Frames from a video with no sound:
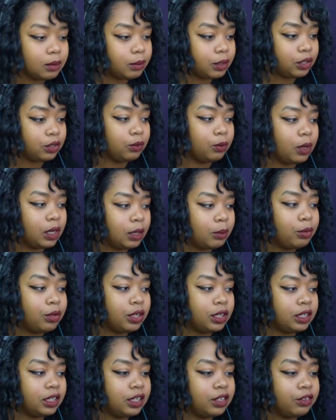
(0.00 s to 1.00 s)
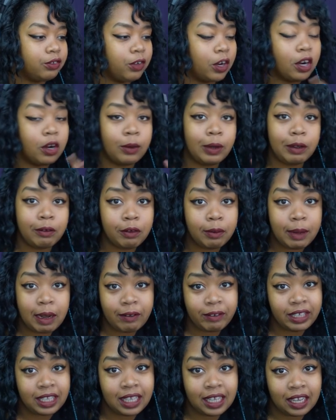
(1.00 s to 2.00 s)
but you want to put it as far away from
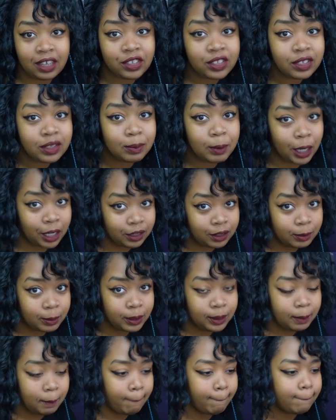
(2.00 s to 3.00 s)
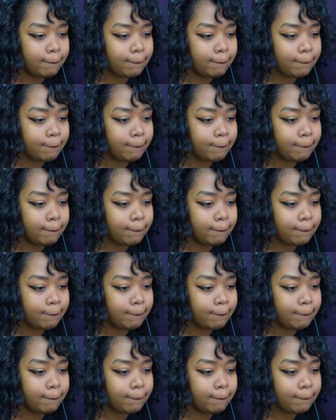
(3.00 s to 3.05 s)
everything else as possible.